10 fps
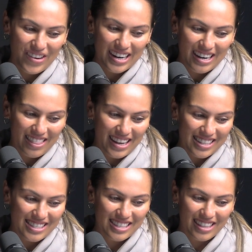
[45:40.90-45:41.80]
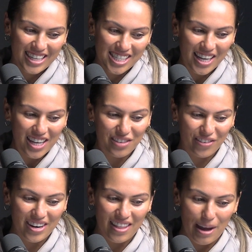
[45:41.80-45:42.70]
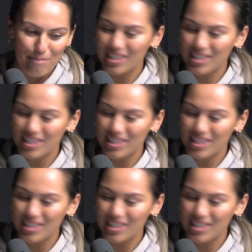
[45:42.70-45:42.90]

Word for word: well, I reckon that's that's us for another